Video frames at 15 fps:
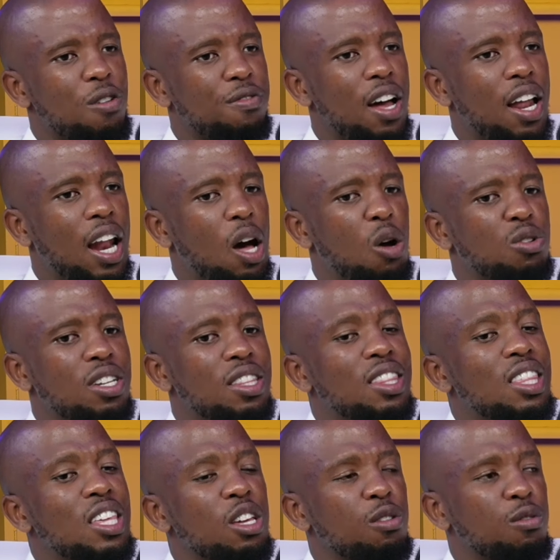allowed
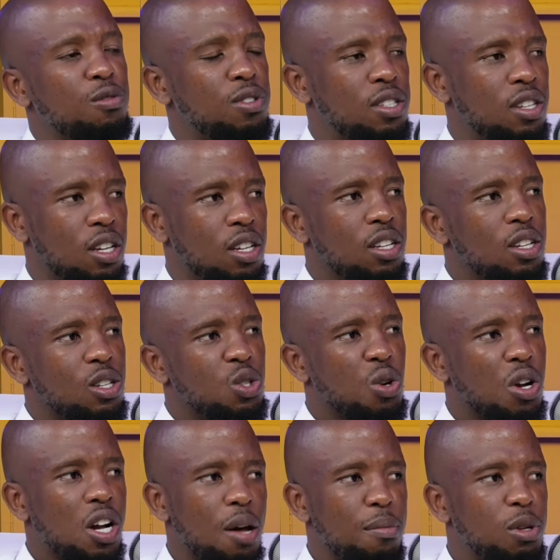thieves to
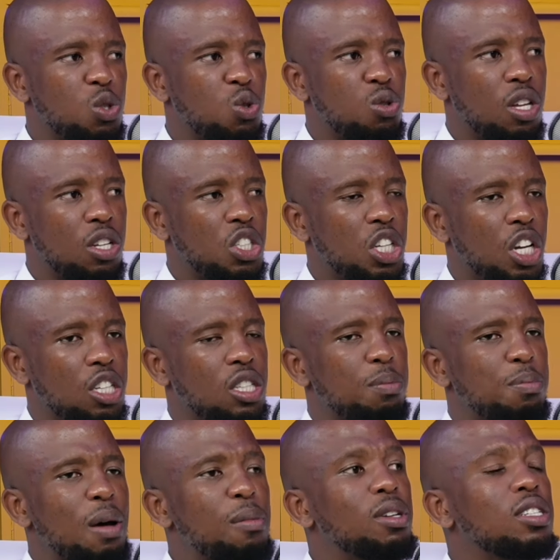come into the church. The
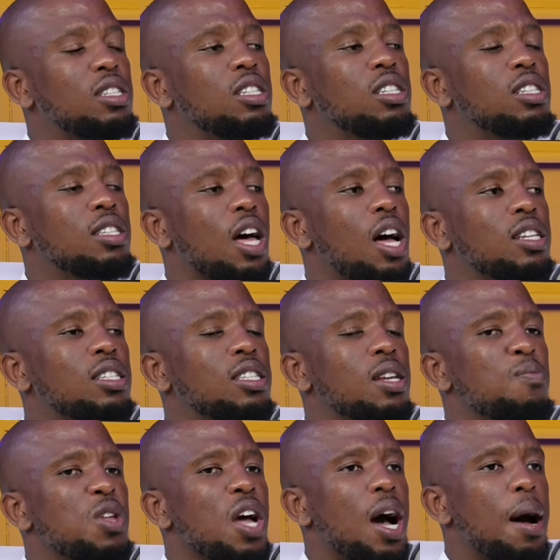Bible teaches us
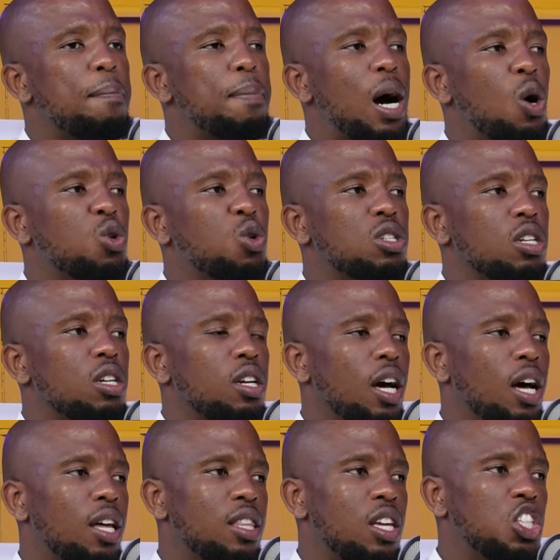about
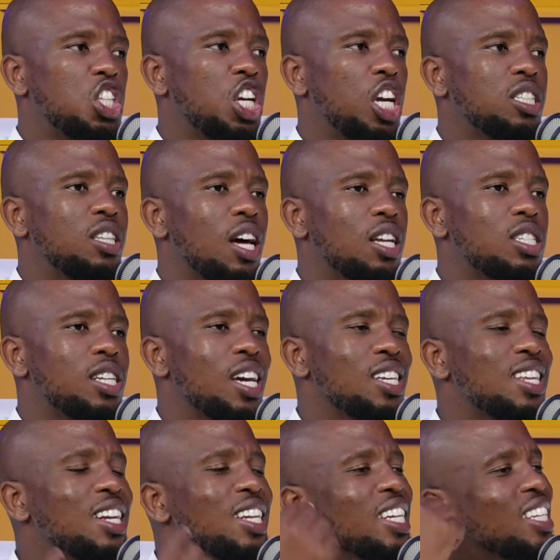uh, the church that has
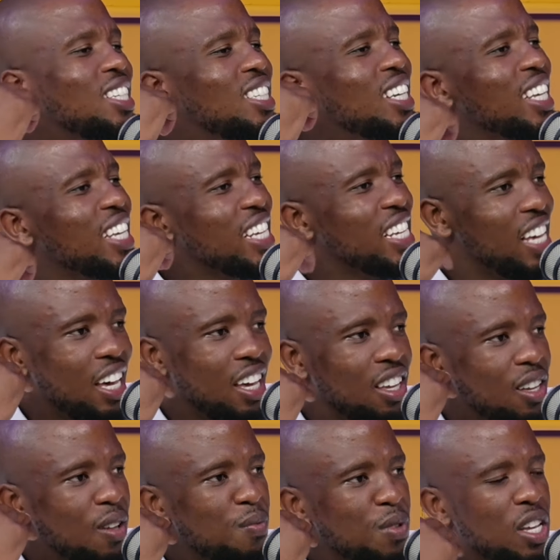an itching ear.
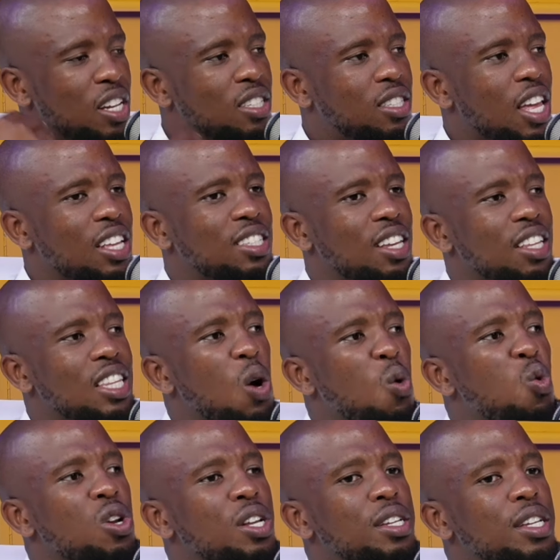Mm. It says they
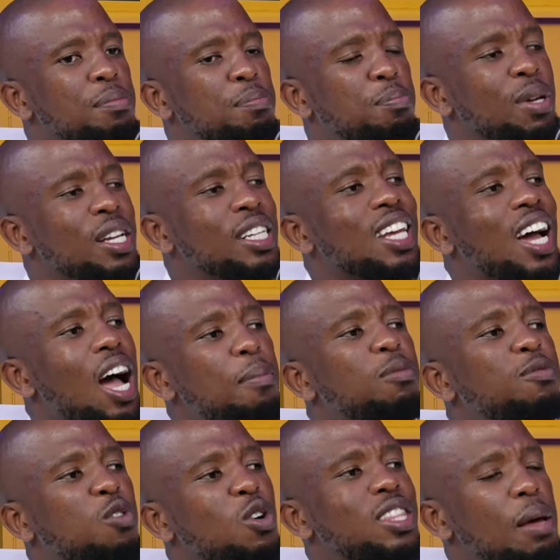will build up
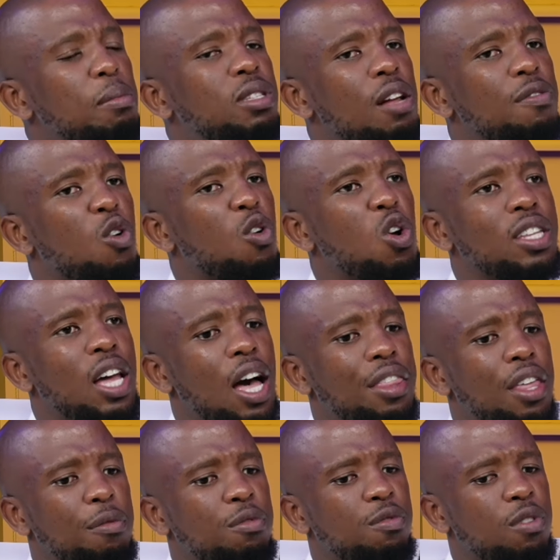for themselves, or the
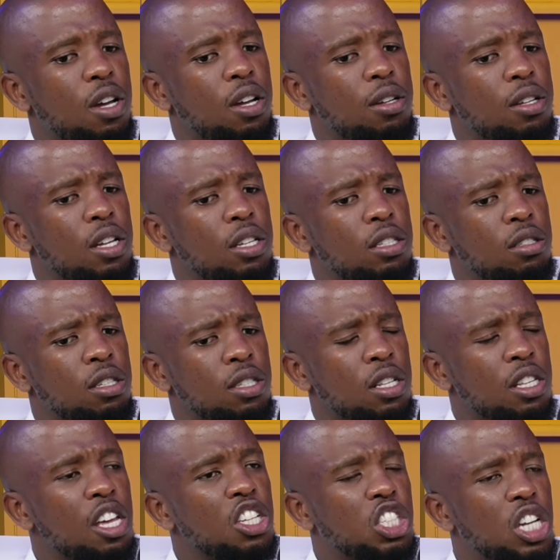other, uh, uh is it
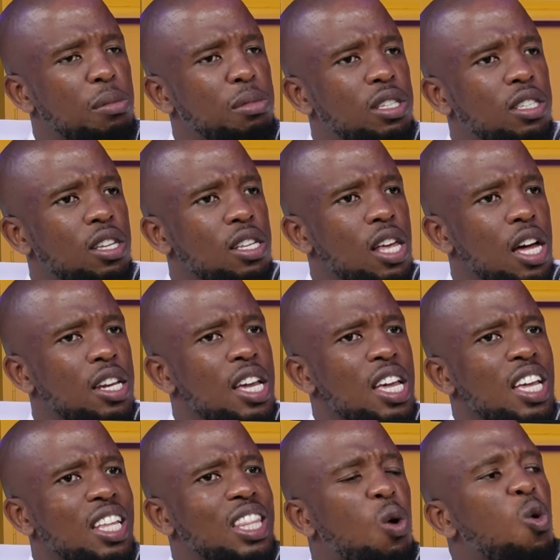King James? He said that
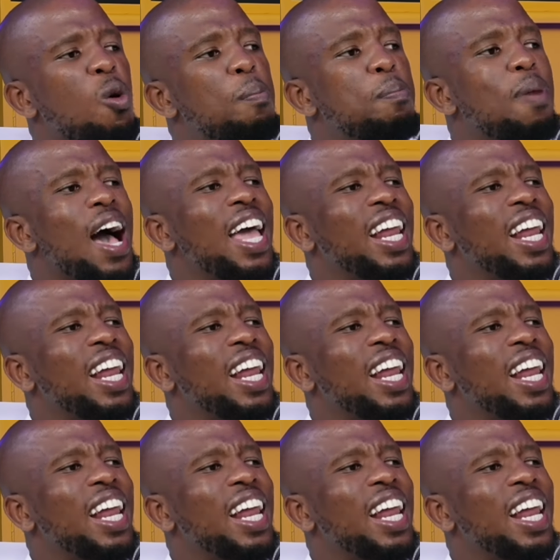they will pile